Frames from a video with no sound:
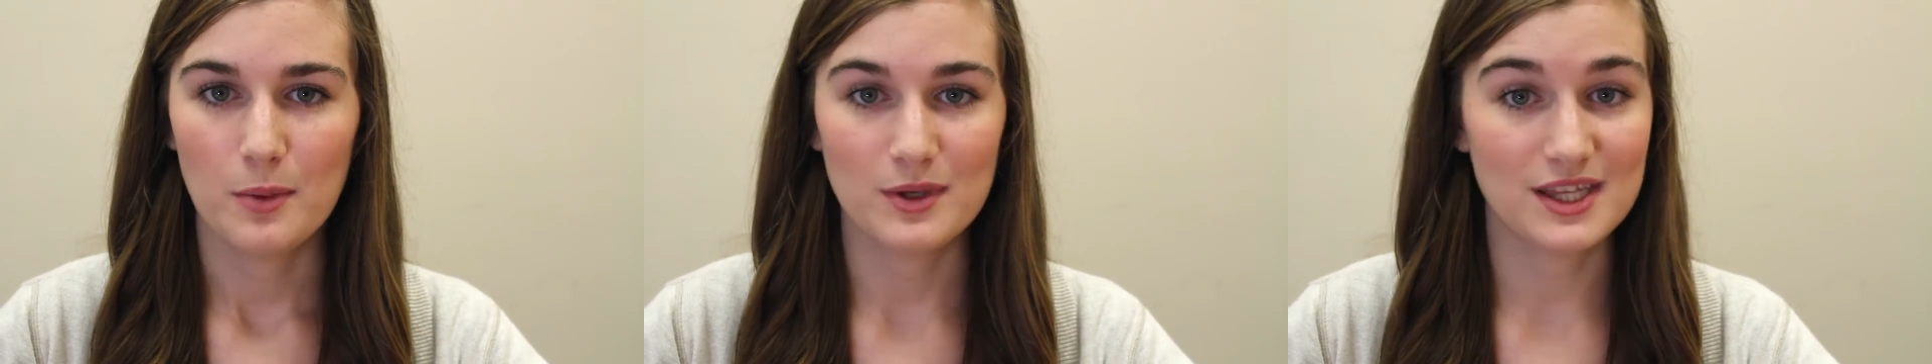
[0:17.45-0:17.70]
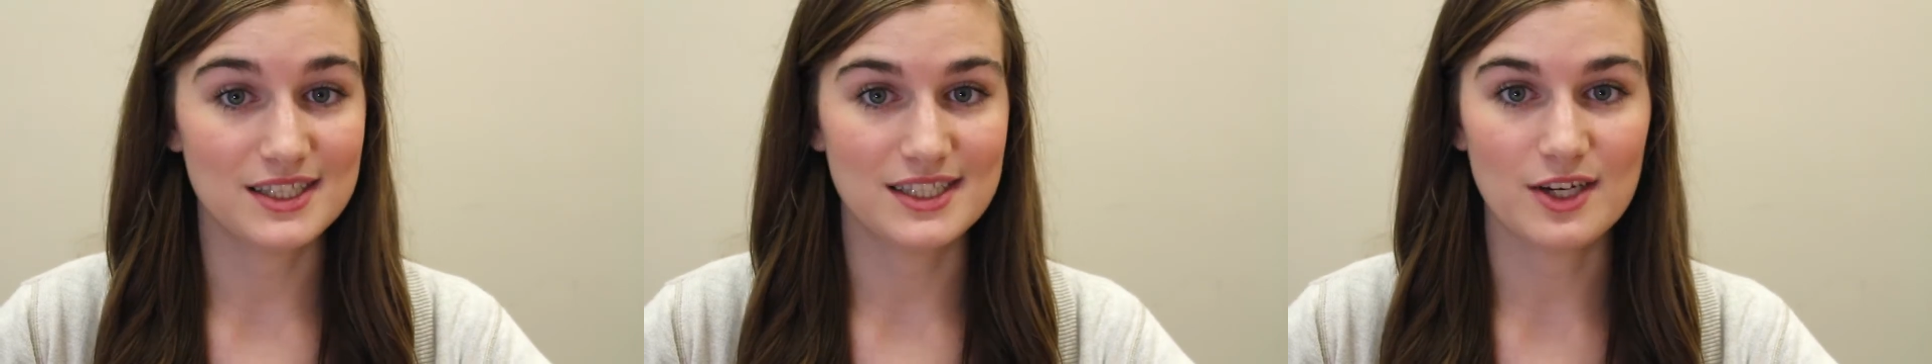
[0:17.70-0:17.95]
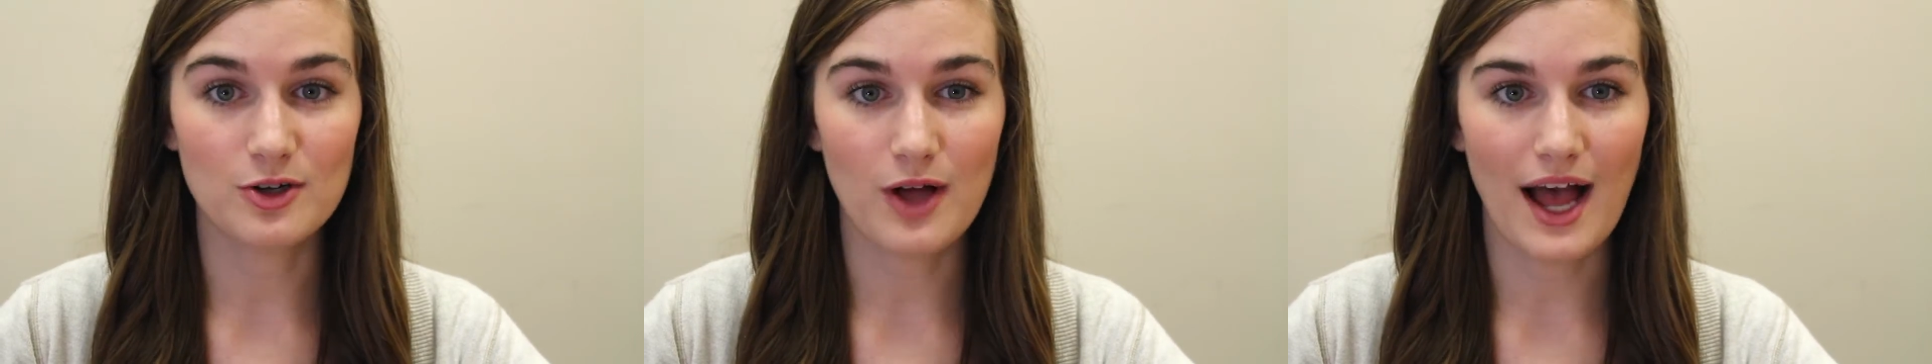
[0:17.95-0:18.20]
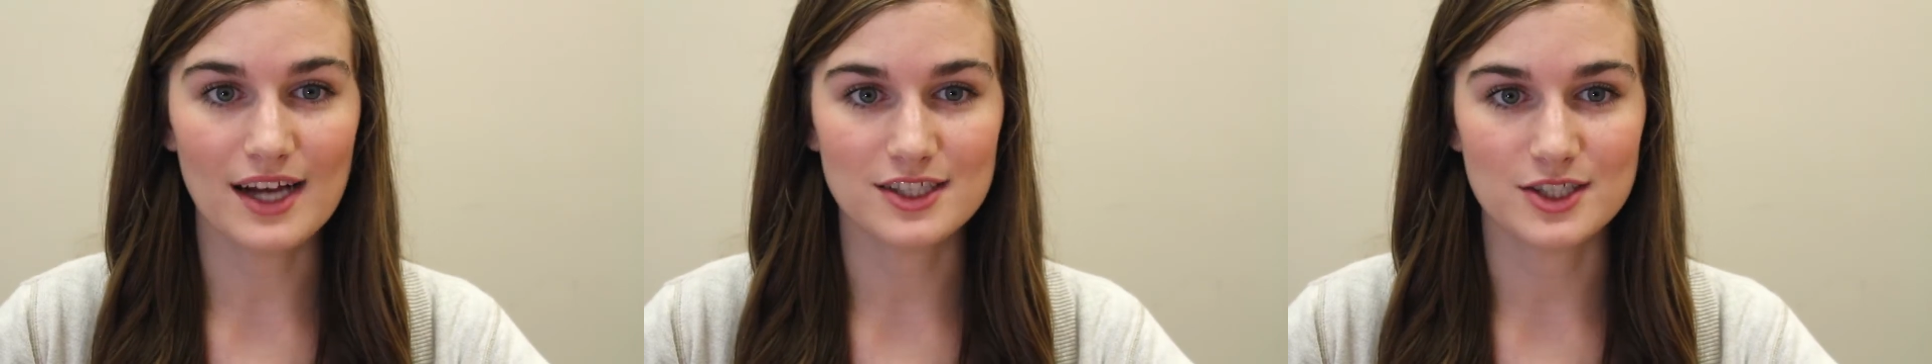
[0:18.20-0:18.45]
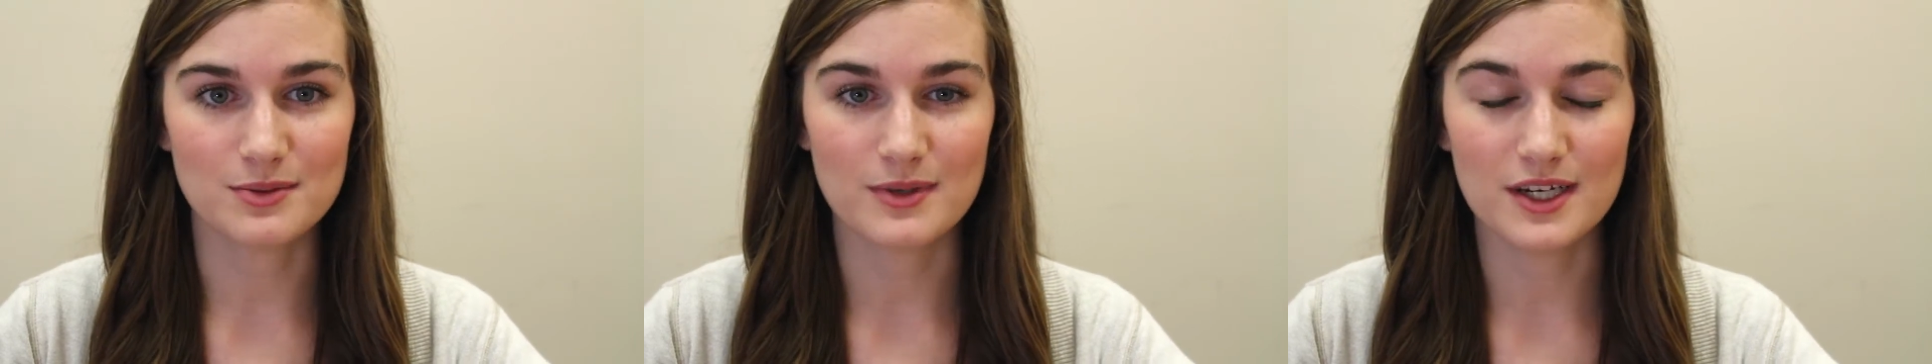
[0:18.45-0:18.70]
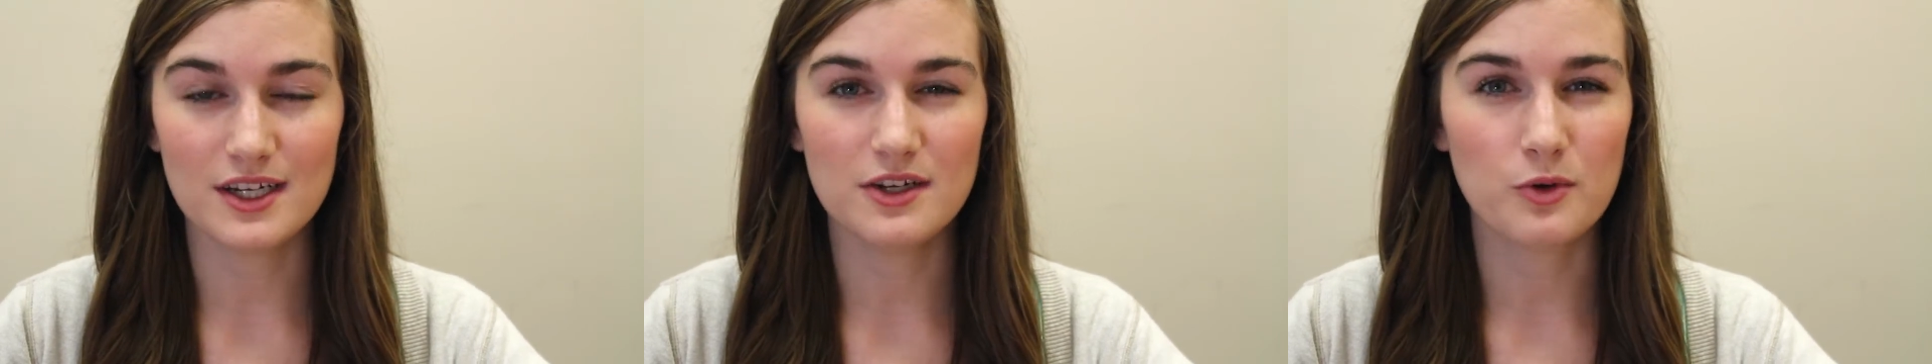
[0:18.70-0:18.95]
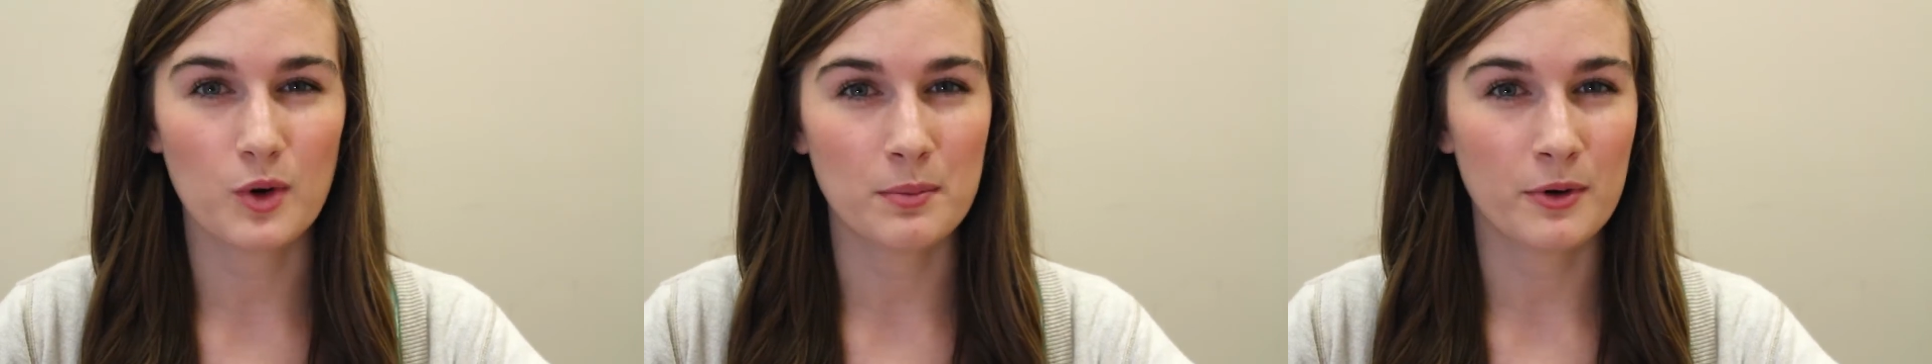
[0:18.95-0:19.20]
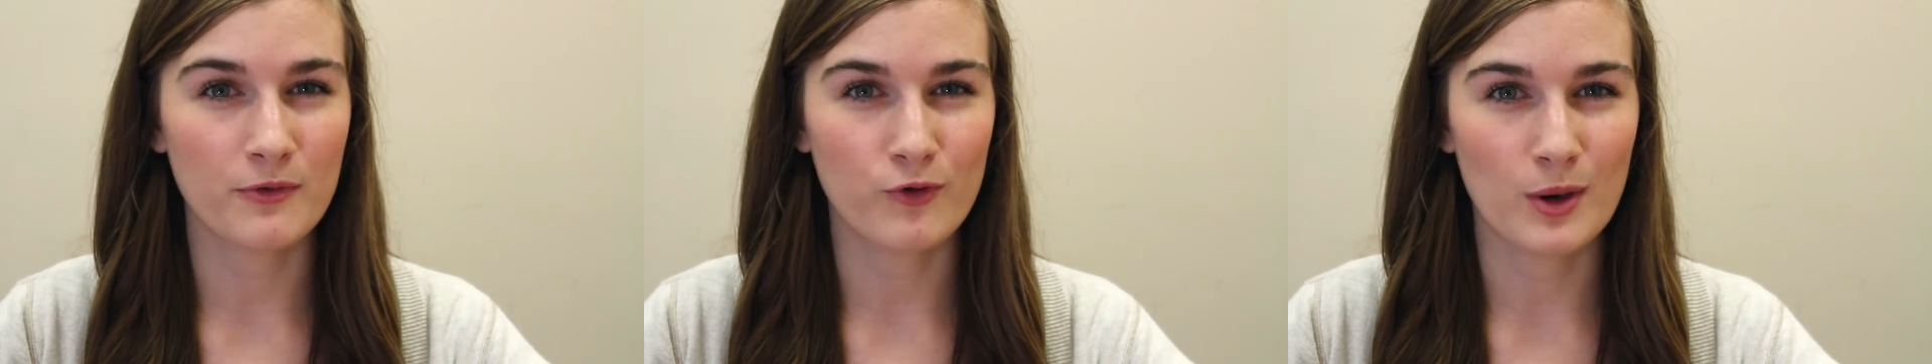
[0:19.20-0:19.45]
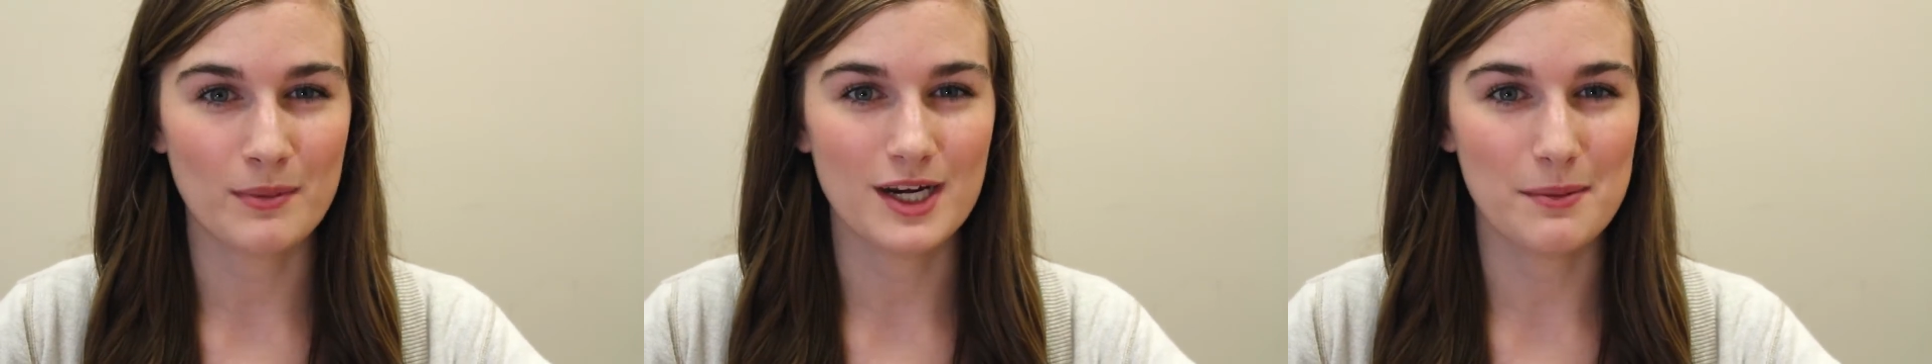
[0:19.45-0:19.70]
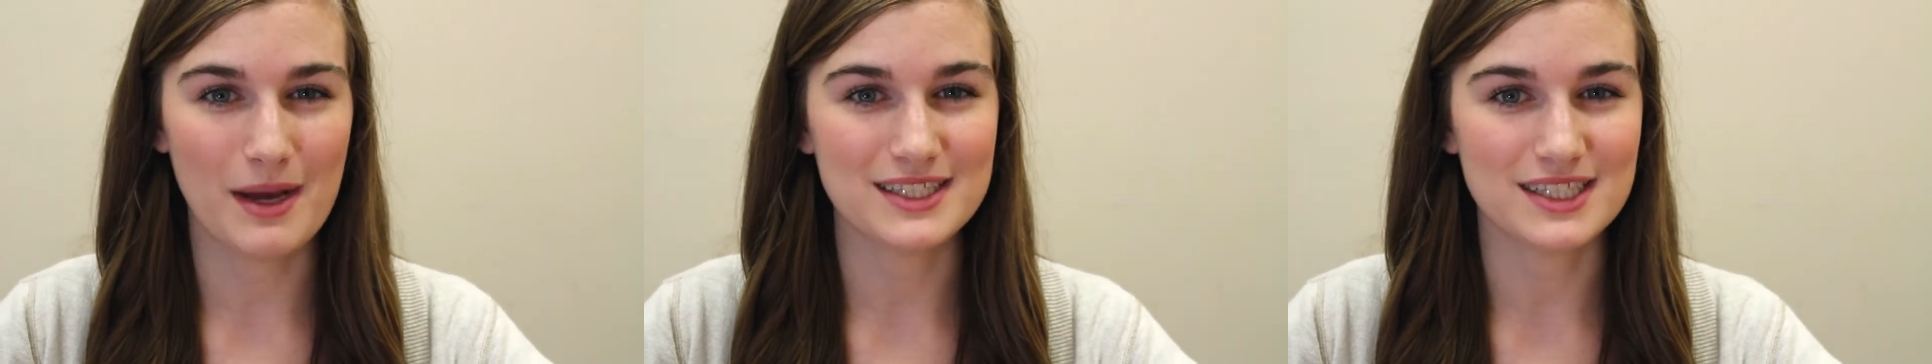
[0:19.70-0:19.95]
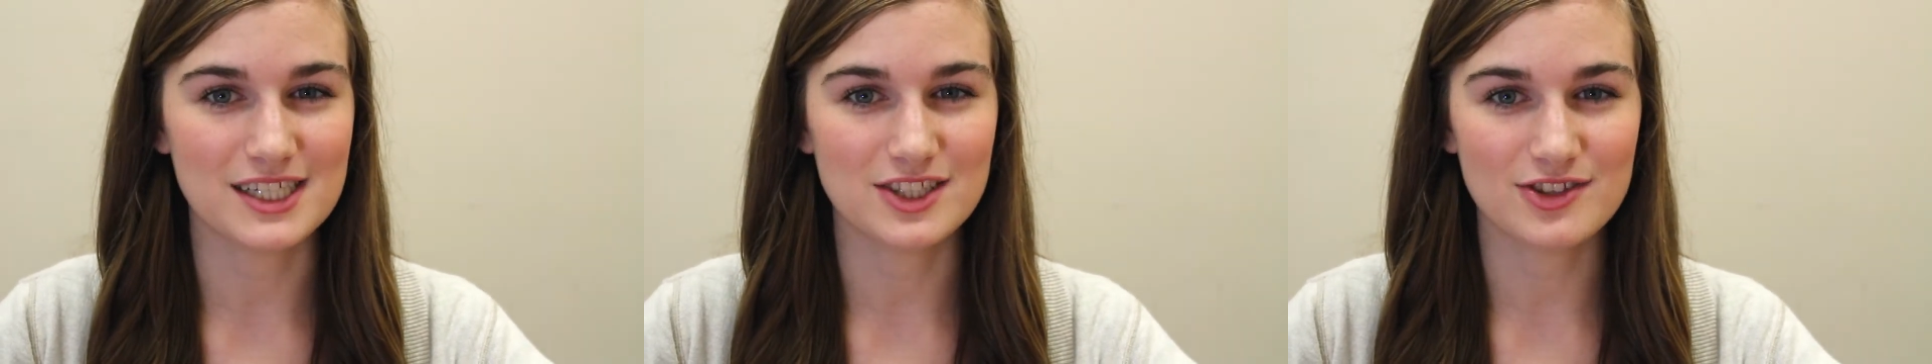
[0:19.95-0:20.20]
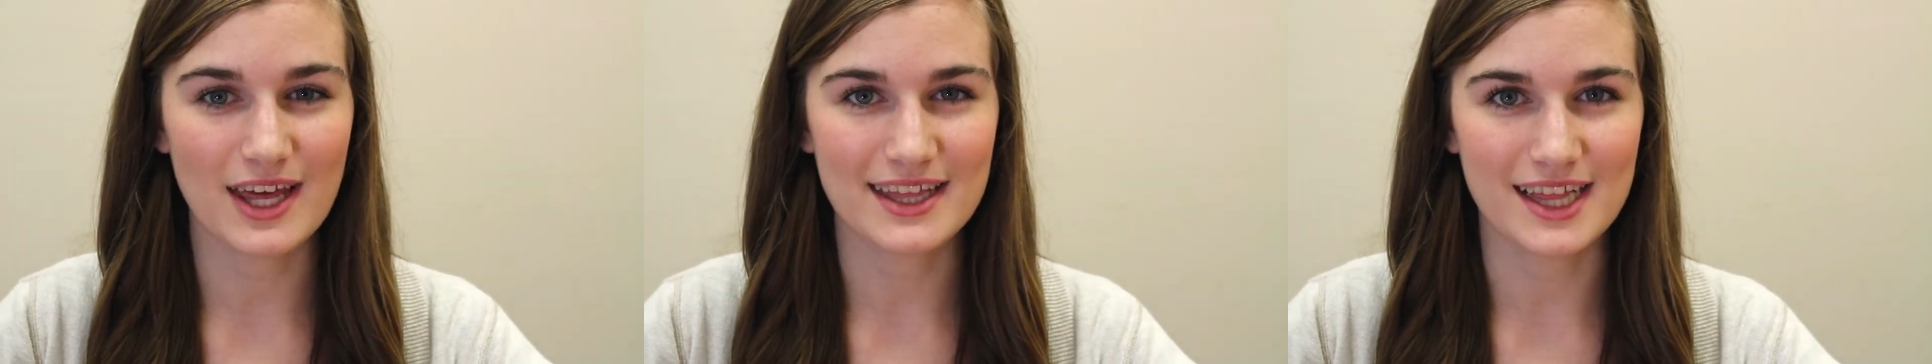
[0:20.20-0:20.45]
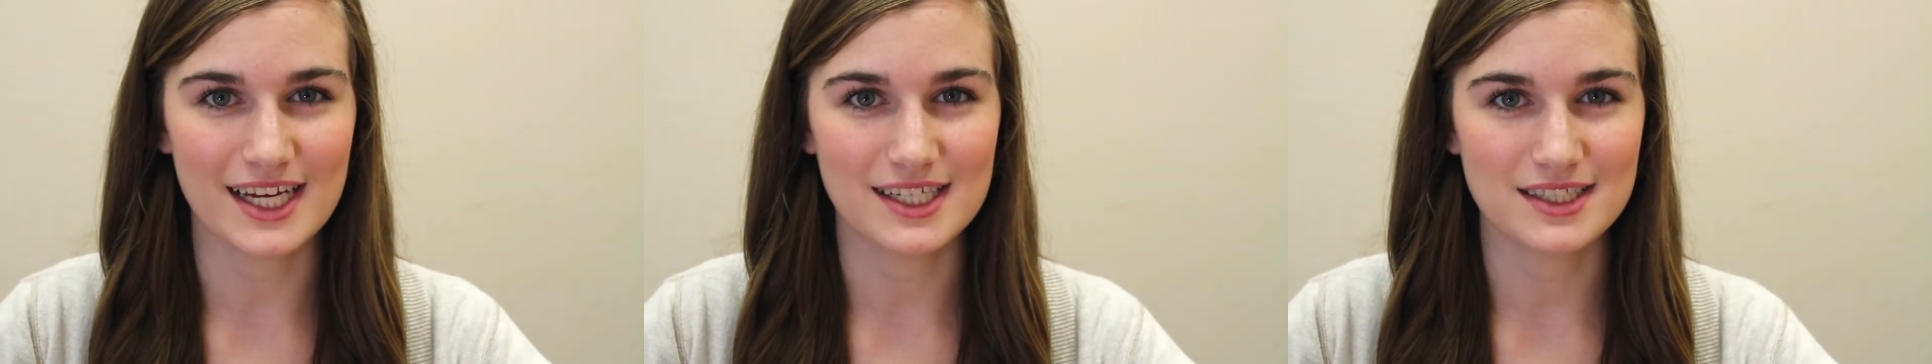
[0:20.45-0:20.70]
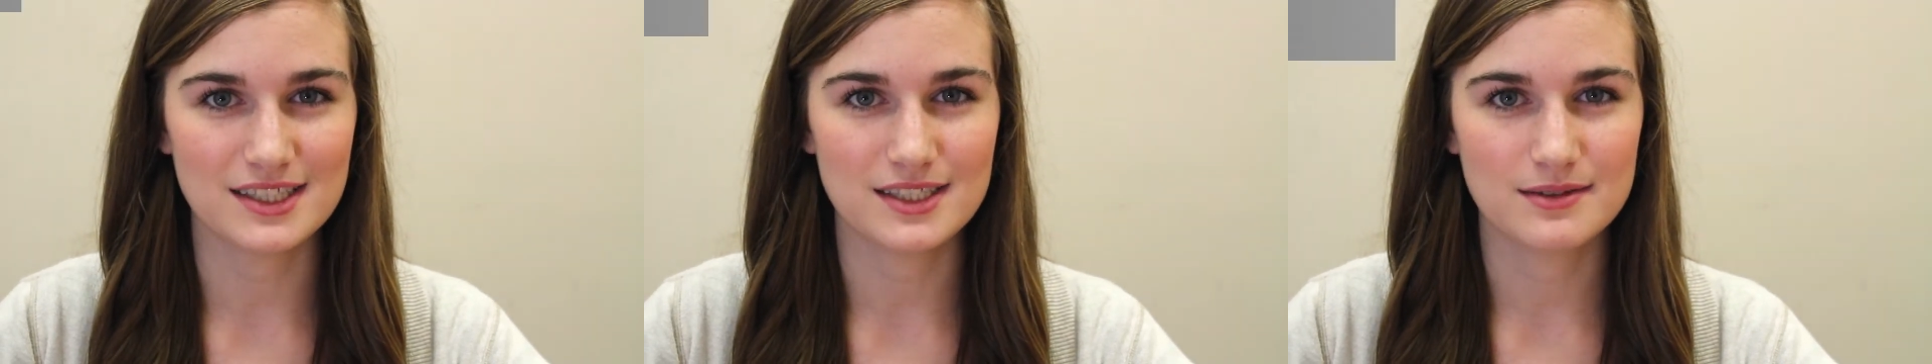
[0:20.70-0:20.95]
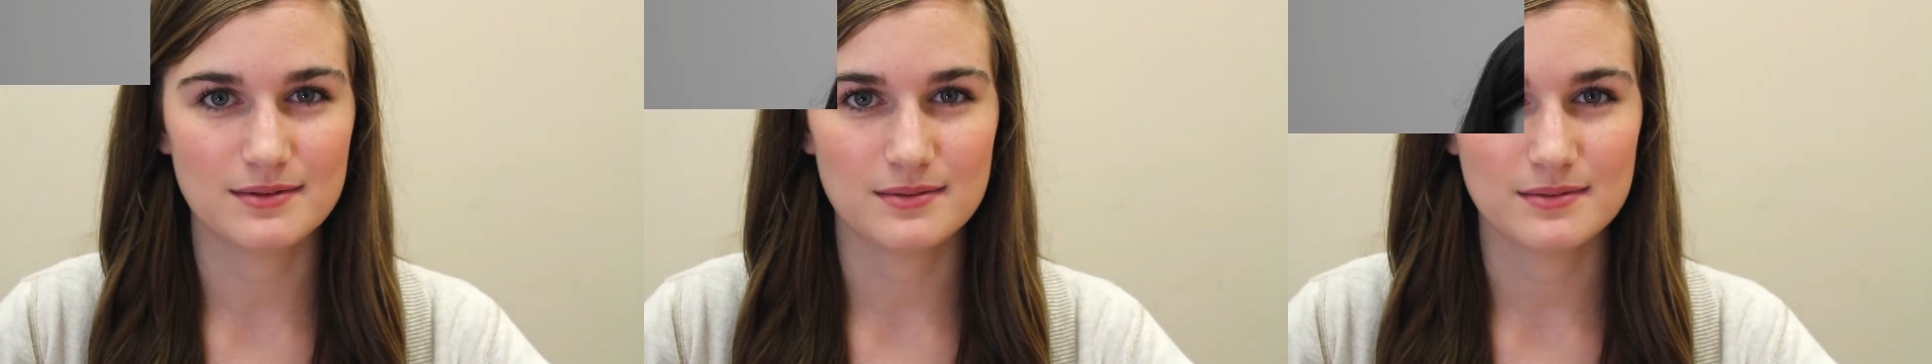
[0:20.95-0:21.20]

with a single actor reading or performing a message like this.